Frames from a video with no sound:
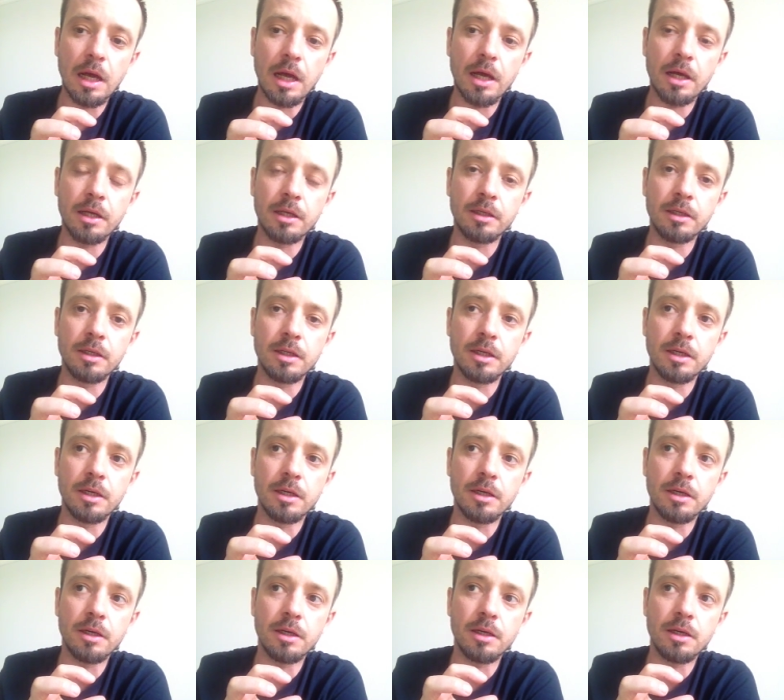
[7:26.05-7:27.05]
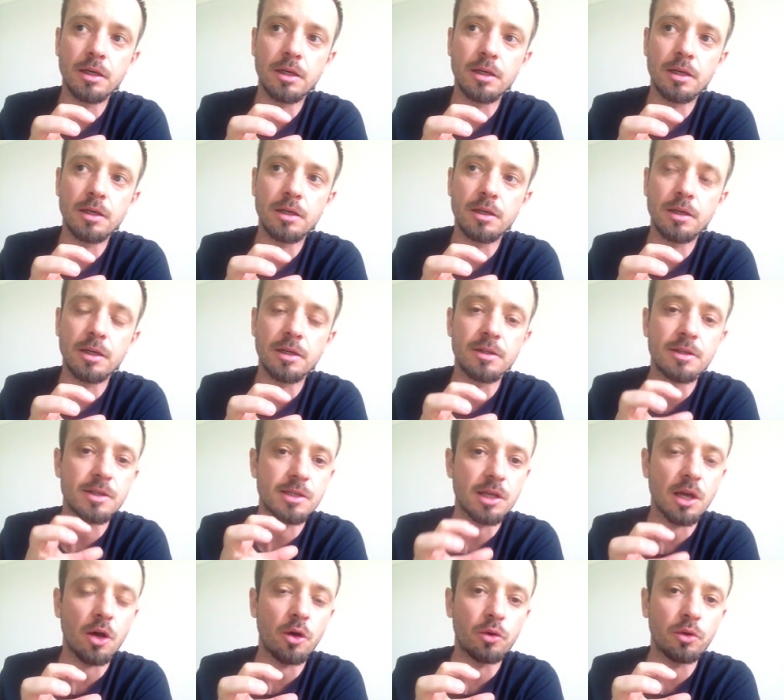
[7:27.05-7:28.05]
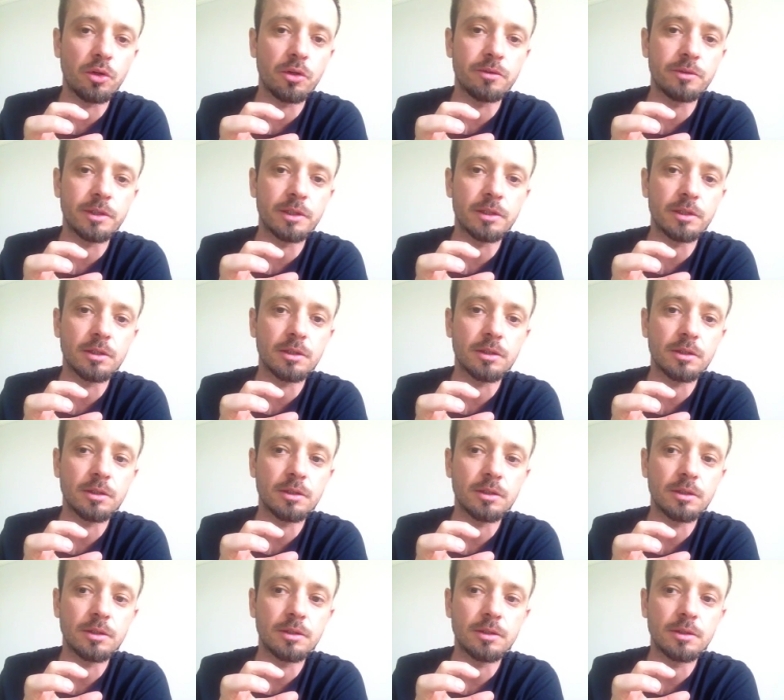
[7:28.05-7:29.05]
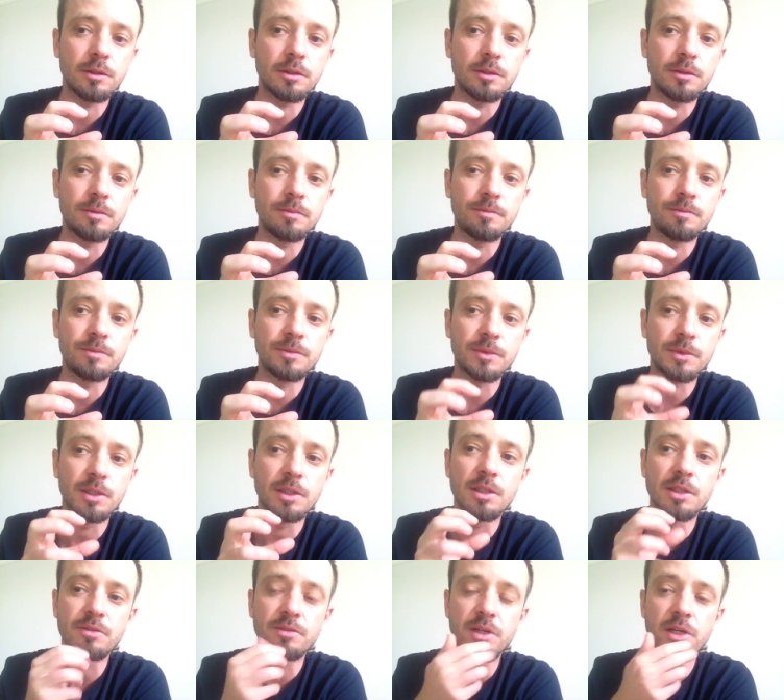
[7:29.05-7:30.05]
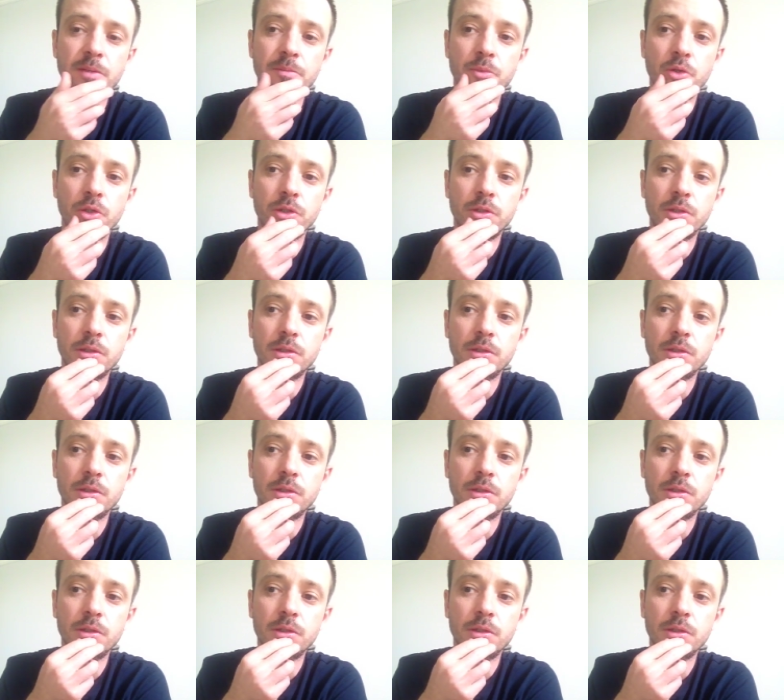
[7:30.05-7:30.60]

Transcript: and uh, and the sound of it. This is very important.